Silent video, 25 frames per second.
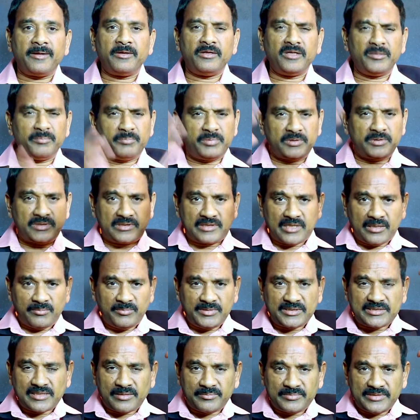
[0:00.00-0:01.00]
You know, butta
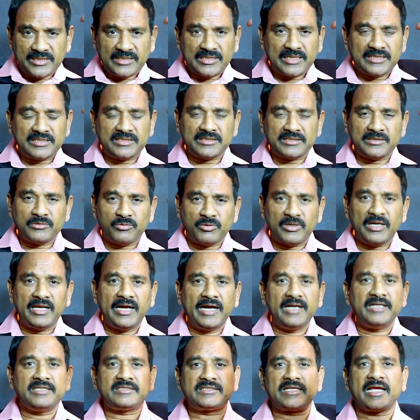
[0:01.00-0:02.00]
means something that's one
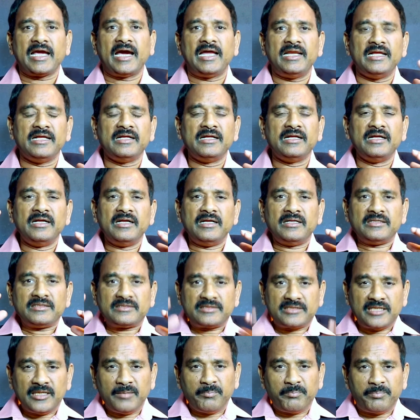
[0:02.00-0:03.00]
lady is carrying.
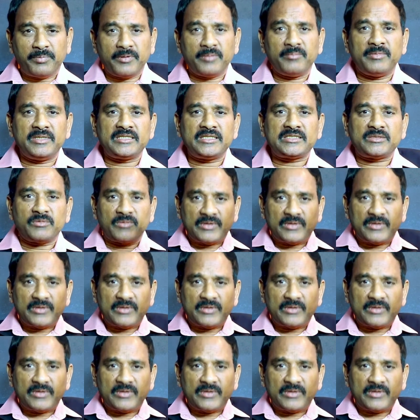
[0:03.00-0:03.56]
Thimphu means